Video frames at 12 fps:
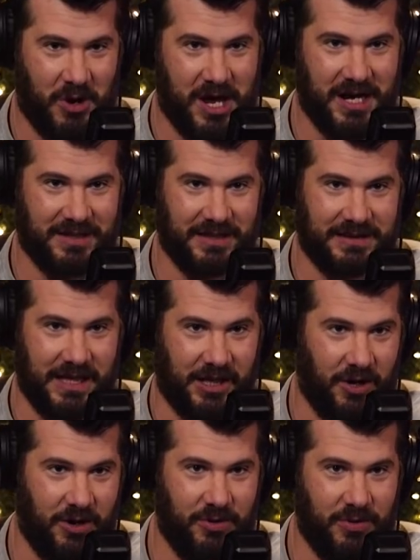ironic that they
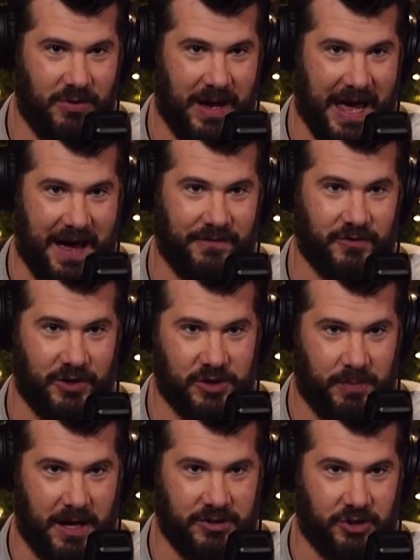go after
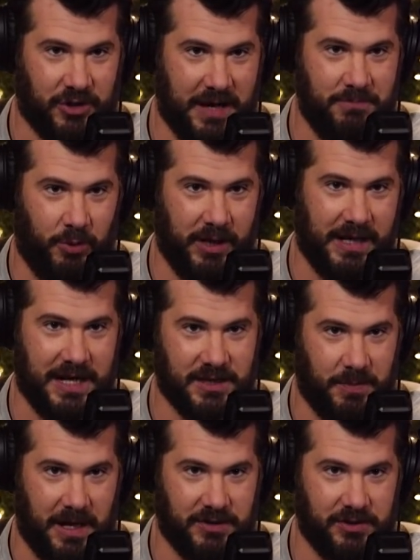spon- to try and boycott
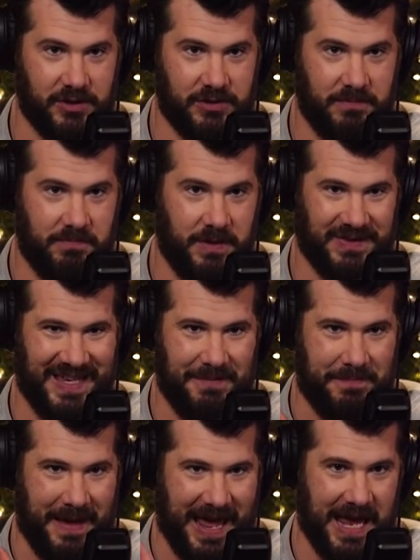sponsors, but they
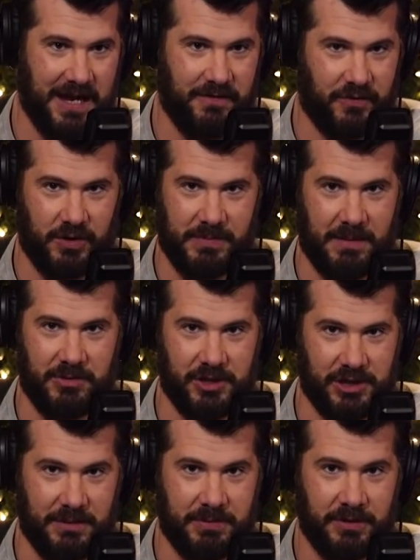pay for a
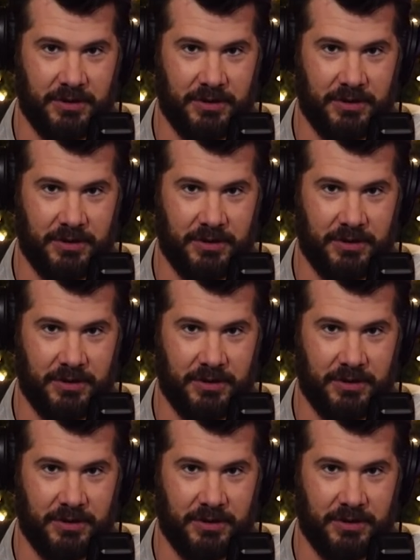membership.